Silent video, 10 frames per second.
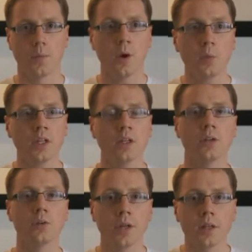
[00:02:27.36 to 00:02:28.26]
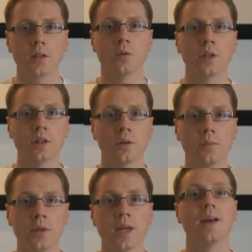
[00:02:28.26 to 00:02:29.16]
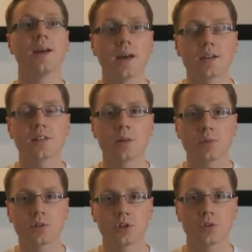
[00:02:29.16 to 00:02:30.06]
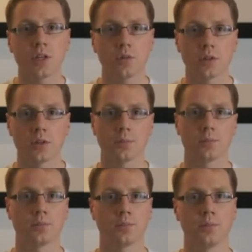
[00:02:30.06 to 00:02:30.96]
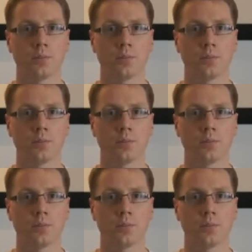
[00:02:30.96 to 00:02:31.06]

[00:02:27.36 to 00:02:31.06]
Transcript: Nobody can do anything with them except trade with them.